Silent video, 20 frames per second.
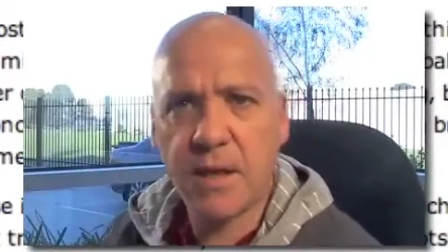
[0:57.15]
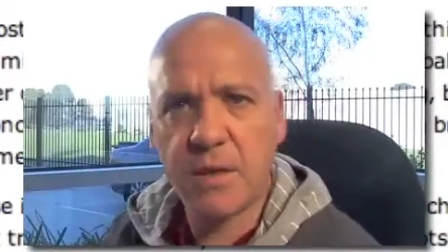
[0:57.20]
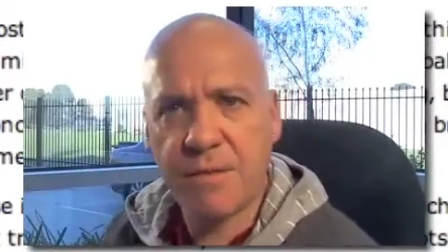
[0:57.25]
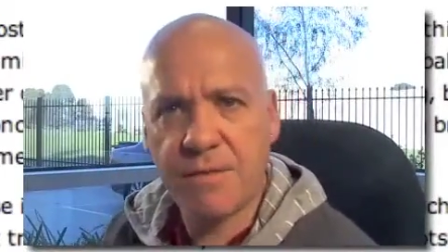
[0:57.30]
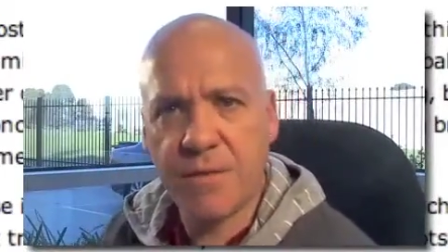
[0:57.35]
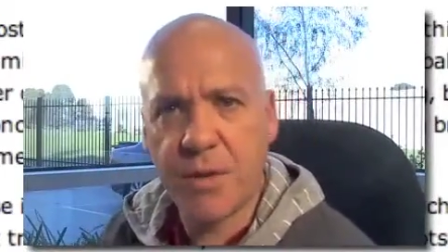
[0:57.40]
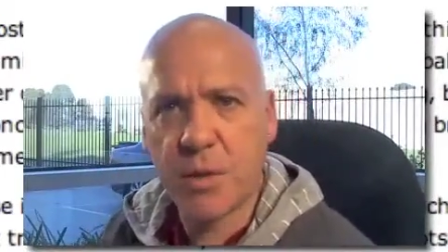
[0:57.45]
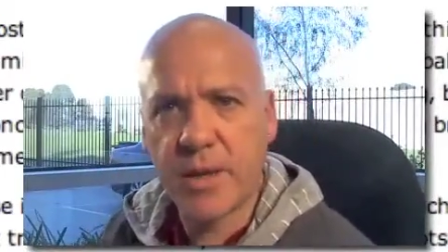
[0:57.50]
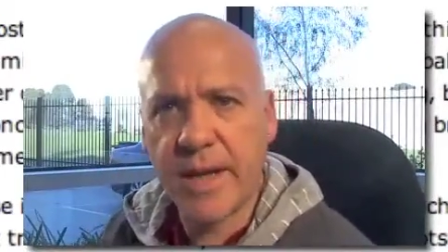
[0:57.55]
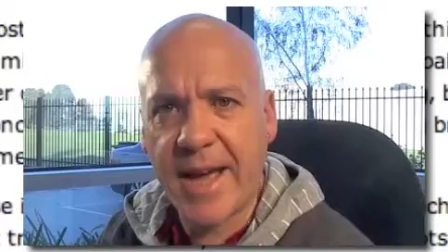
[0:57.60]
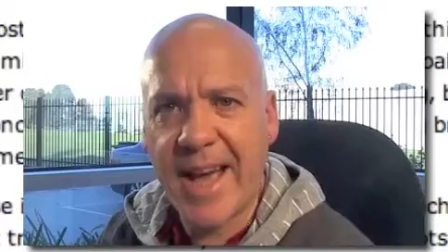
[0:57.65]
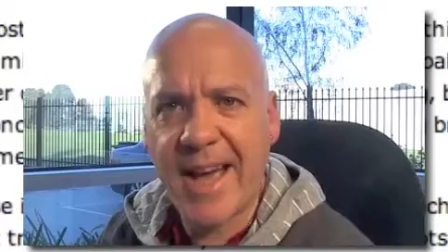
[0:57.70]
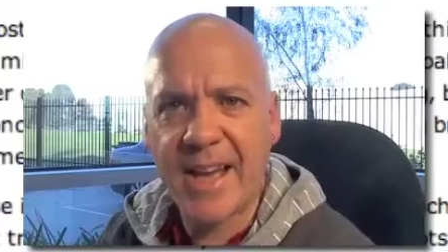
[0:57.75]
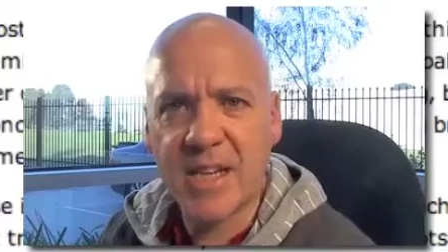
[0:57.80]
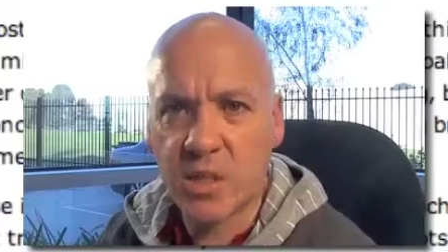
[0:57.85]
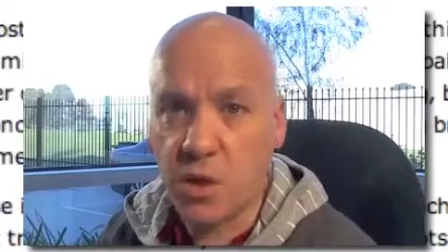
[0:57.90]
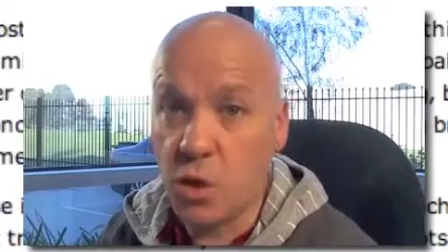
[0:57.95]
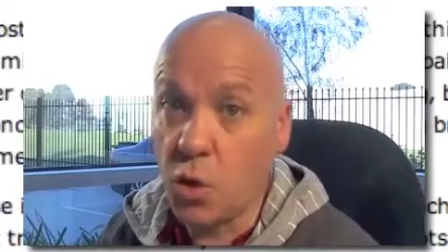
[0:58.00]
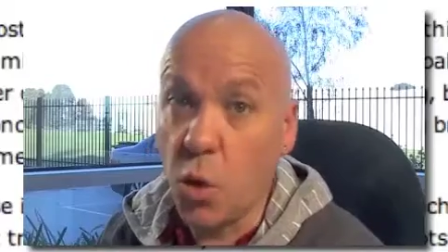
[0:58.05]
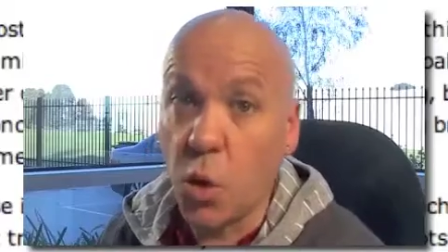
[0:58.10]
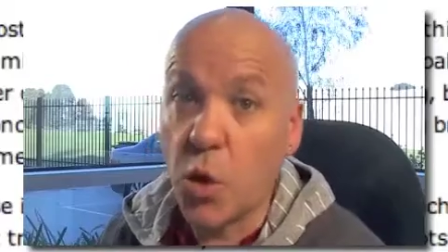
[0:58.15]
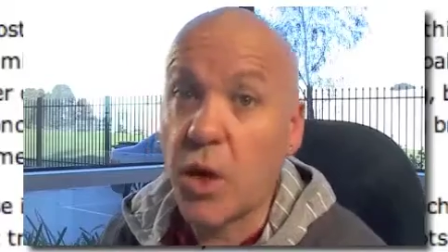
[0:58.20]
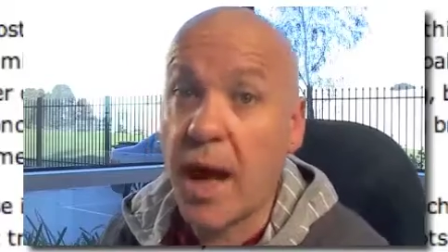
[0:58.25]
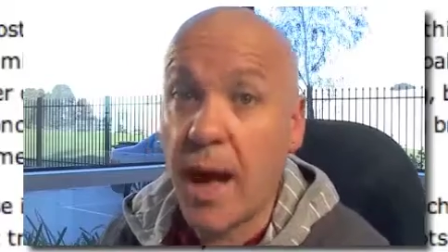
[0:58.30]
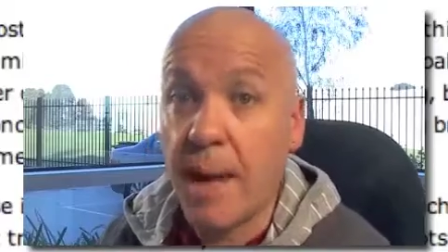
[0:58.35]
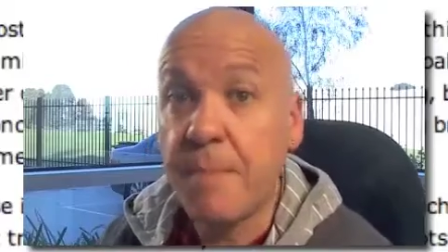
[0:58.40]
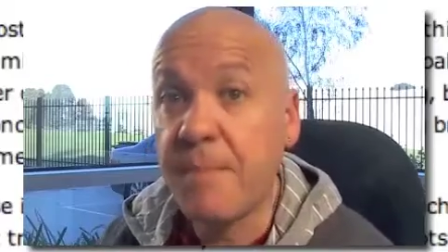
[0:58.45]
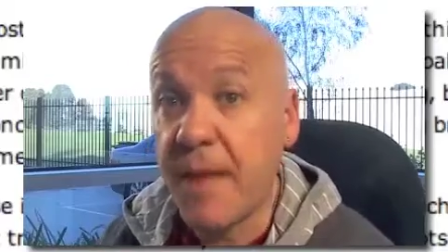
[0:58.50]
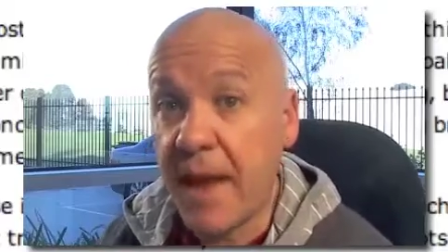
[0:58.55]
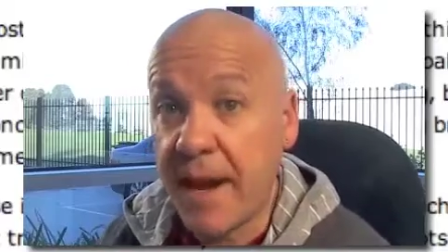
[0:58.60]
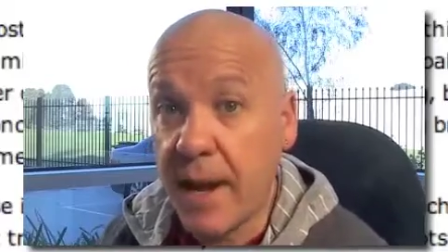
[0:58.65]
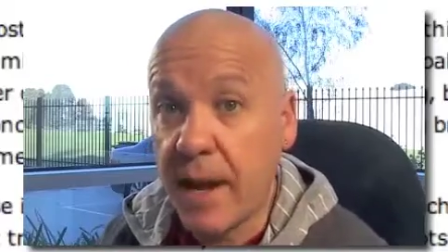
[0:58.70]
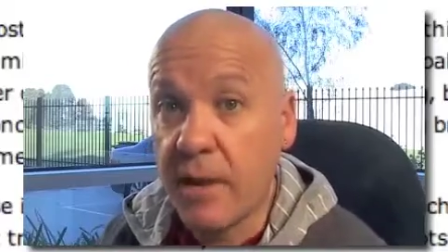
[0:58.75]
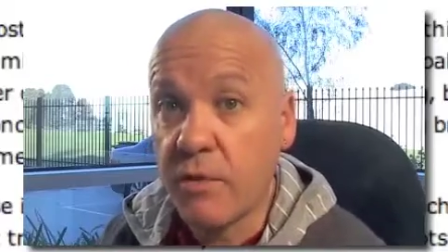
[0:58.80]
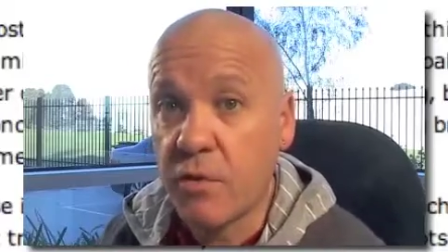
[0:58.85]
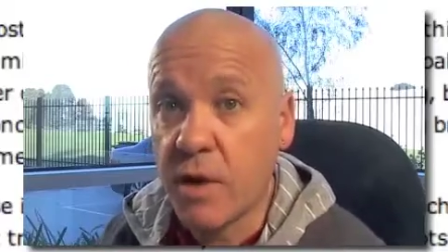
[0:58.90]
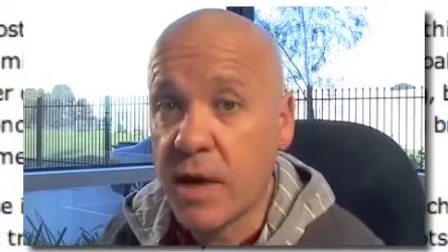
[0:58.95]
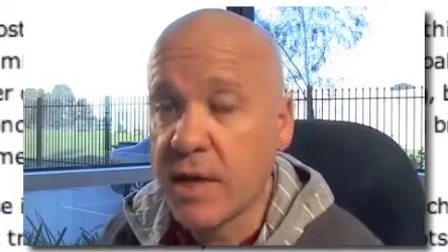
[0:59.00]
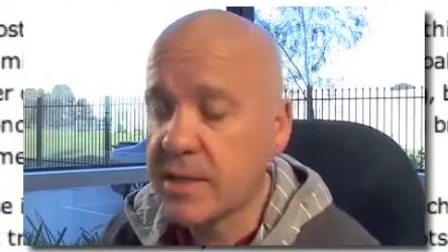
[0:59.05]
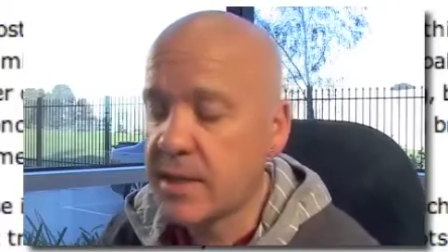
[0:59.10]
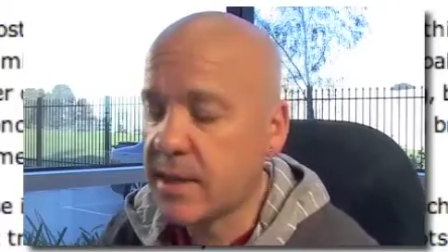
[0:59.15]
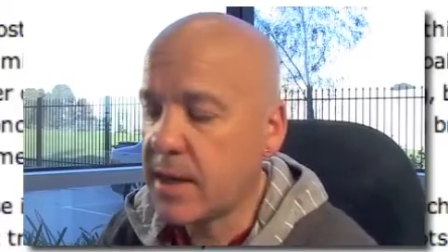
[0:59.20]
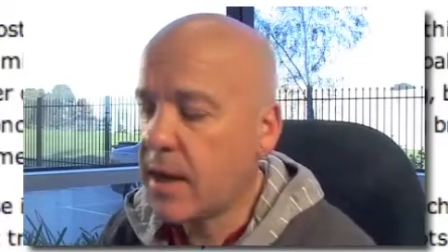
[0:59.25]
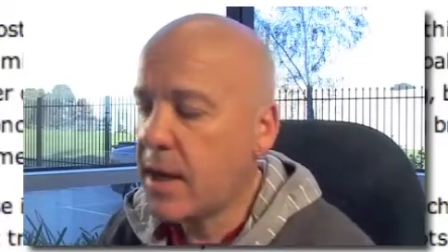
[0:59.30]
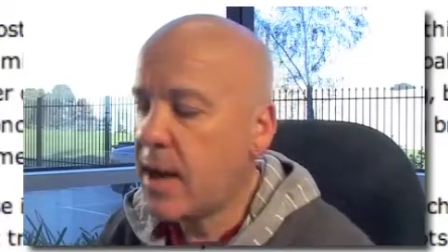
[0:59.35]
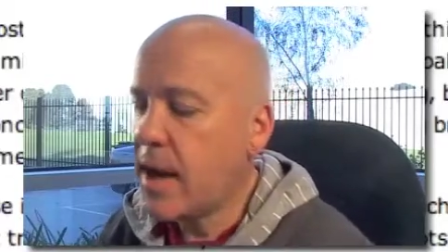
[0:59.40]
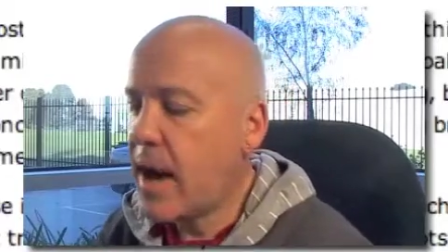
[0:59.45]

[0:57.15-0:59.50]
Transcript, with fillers: The filter has to look up that address